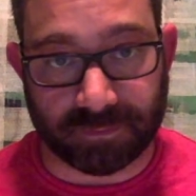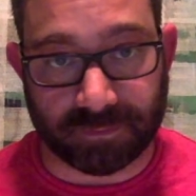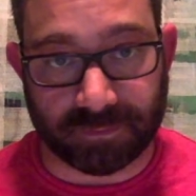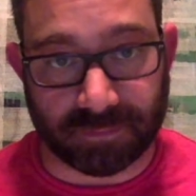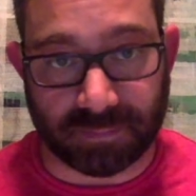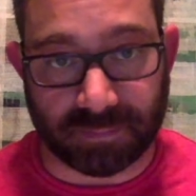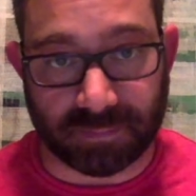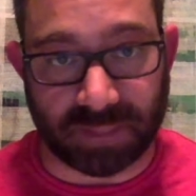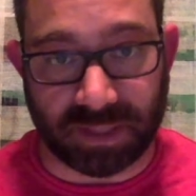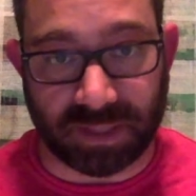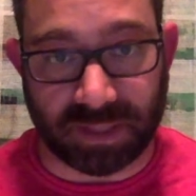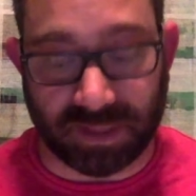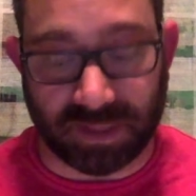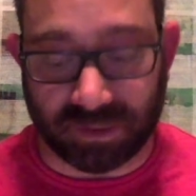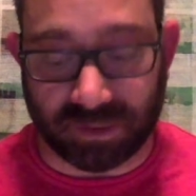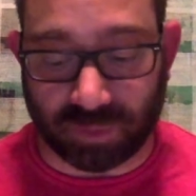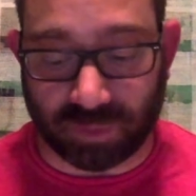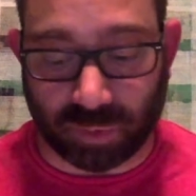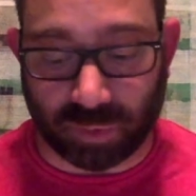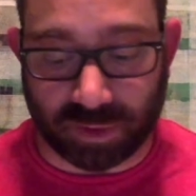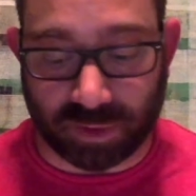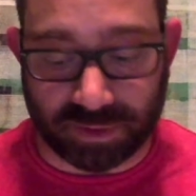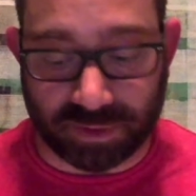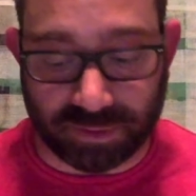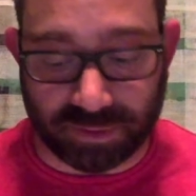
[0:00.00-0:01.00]
And he doesn't
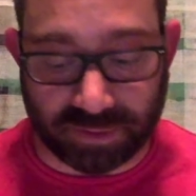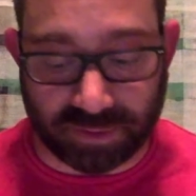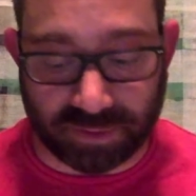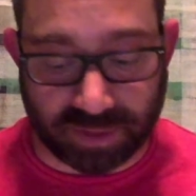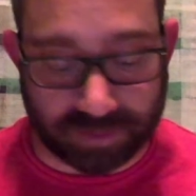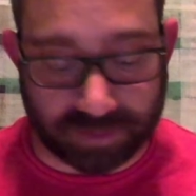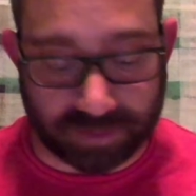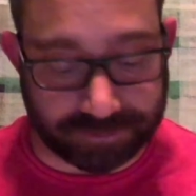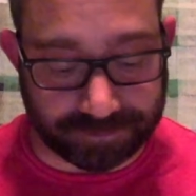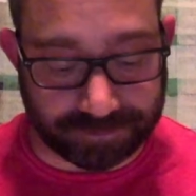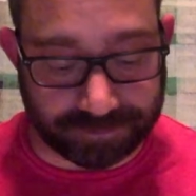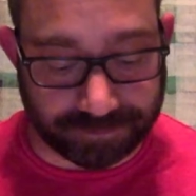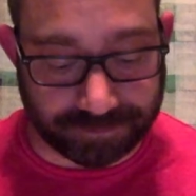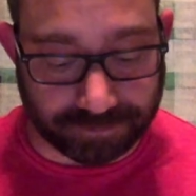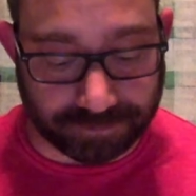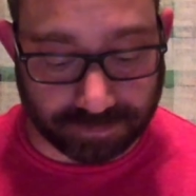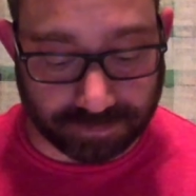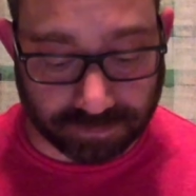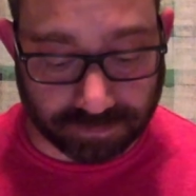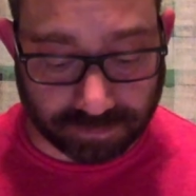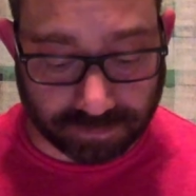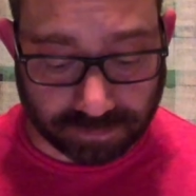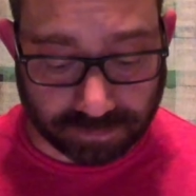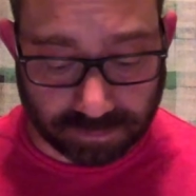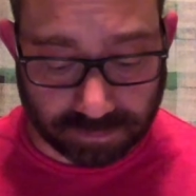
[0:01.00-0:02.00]
want to do that.
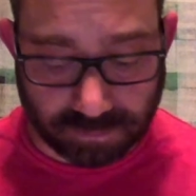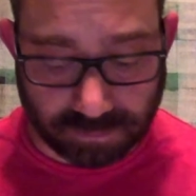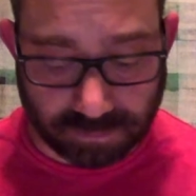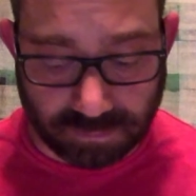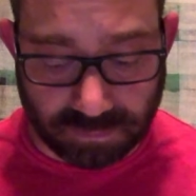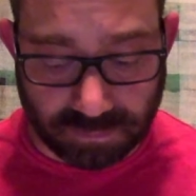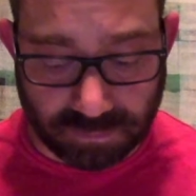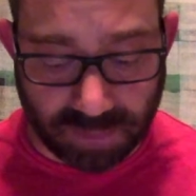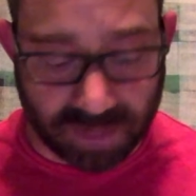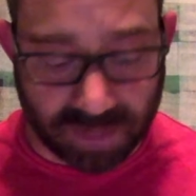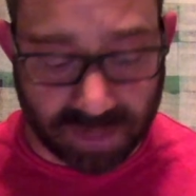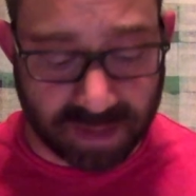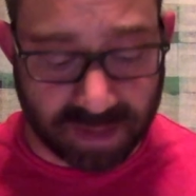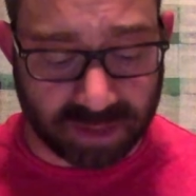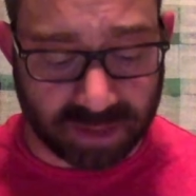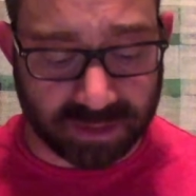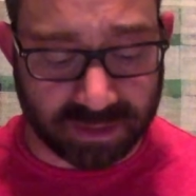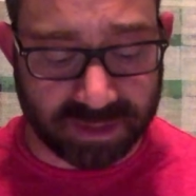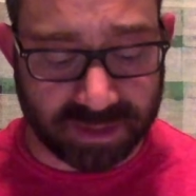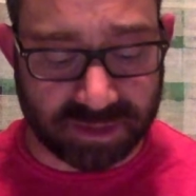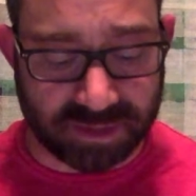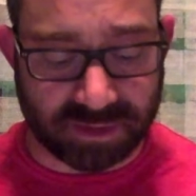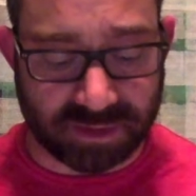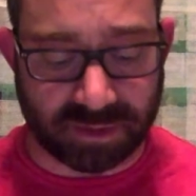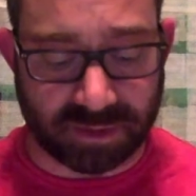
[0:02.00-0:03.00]
And that
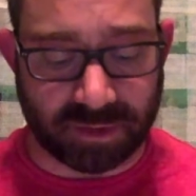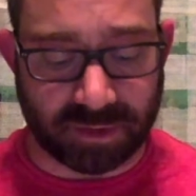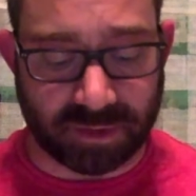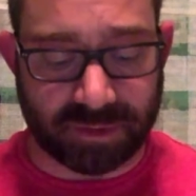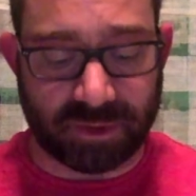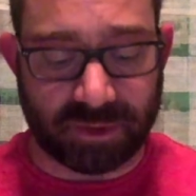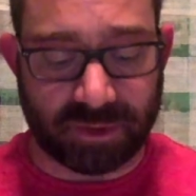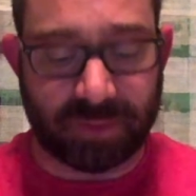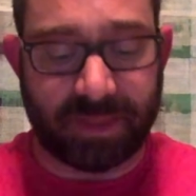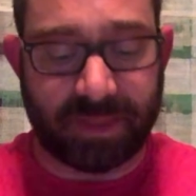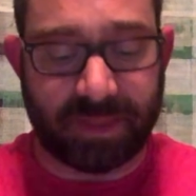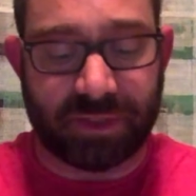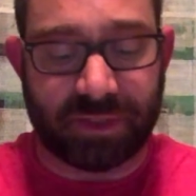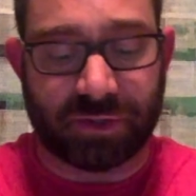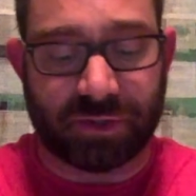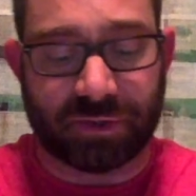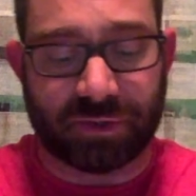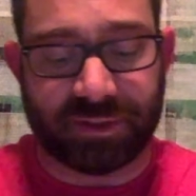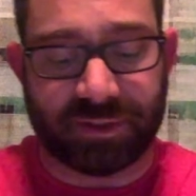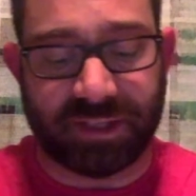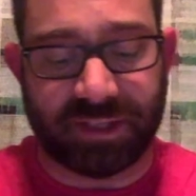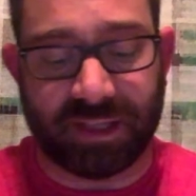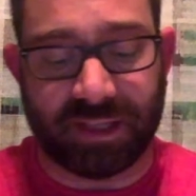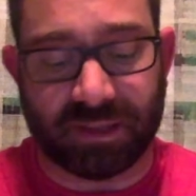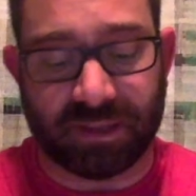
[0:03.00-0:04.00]
leads to the third major
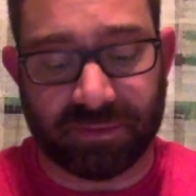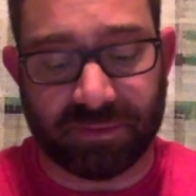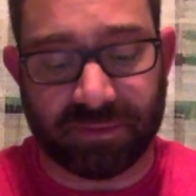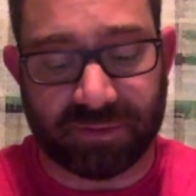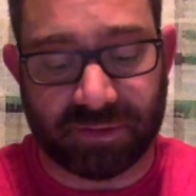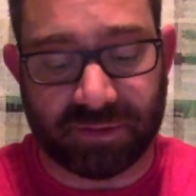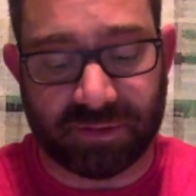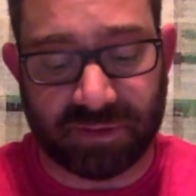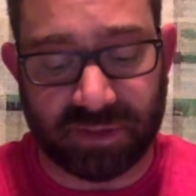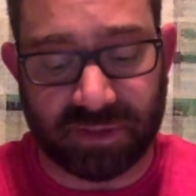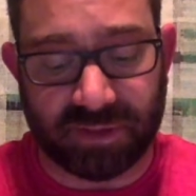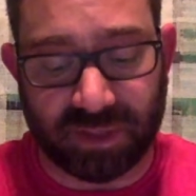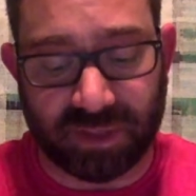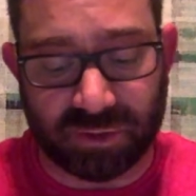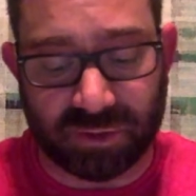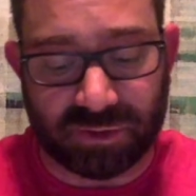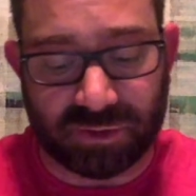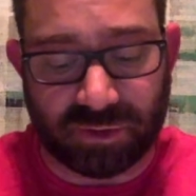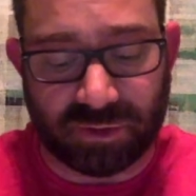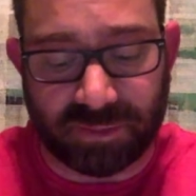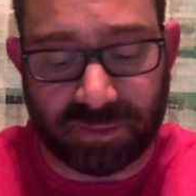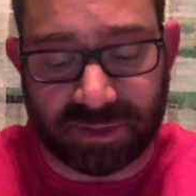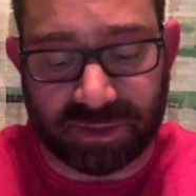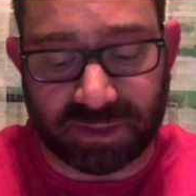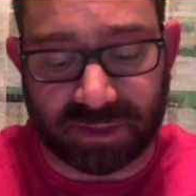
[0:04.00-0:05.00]
critique of the
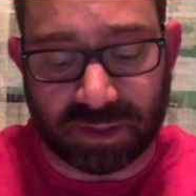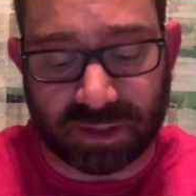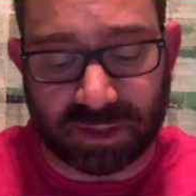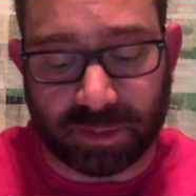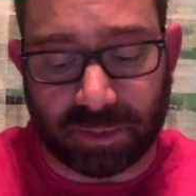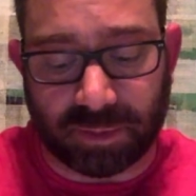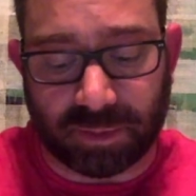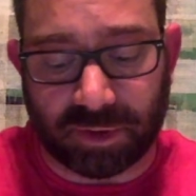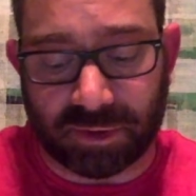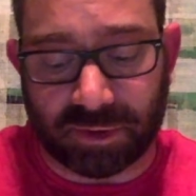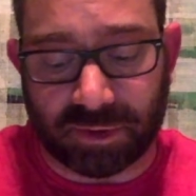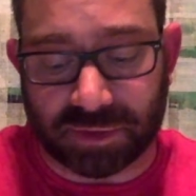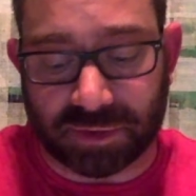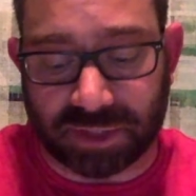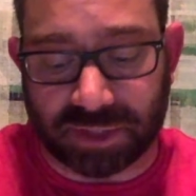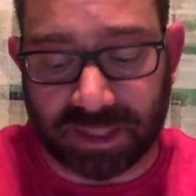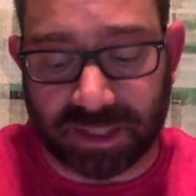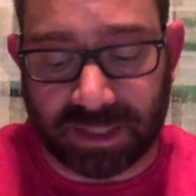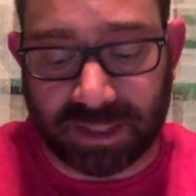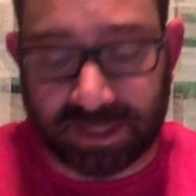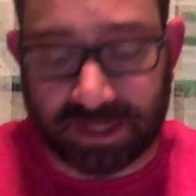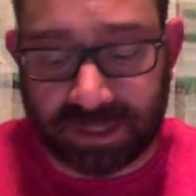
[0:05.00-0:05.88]
Neo-Thomistic approach.